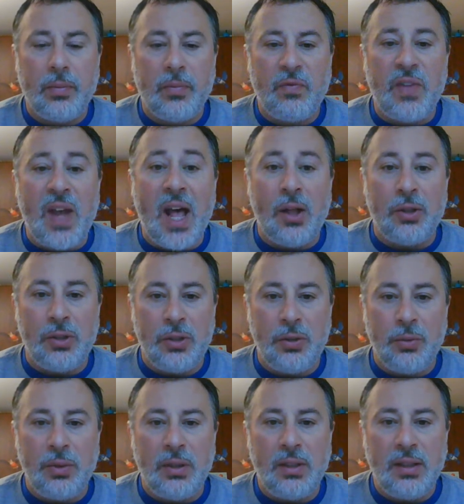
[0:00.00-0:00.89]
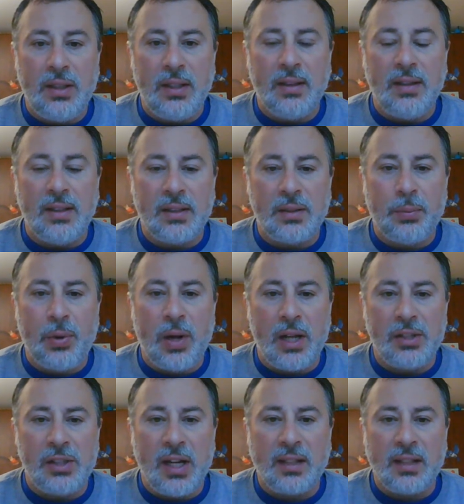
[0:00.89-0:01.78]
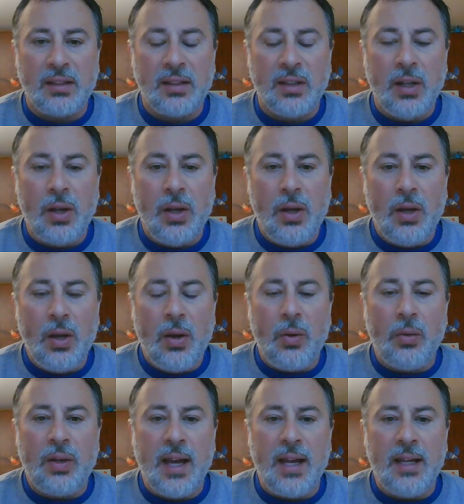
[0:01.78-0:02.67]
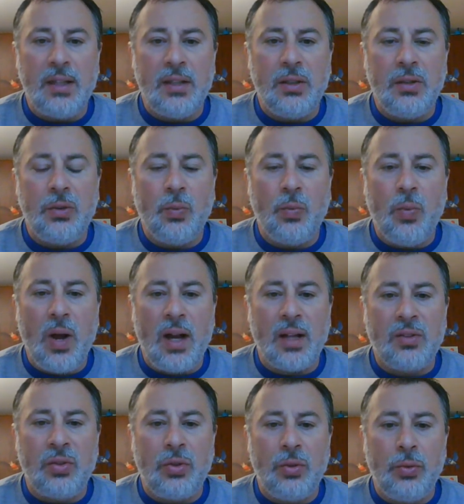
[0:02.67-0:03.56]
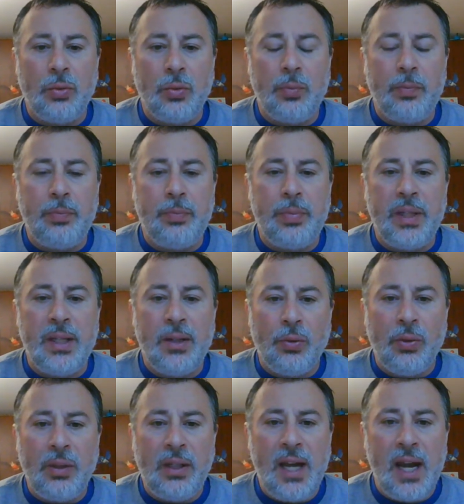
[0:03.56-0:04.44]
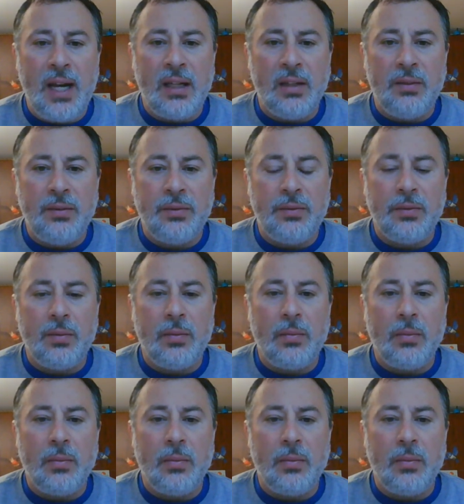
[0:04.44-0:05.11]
valued in this project. Okay, you want to be creative.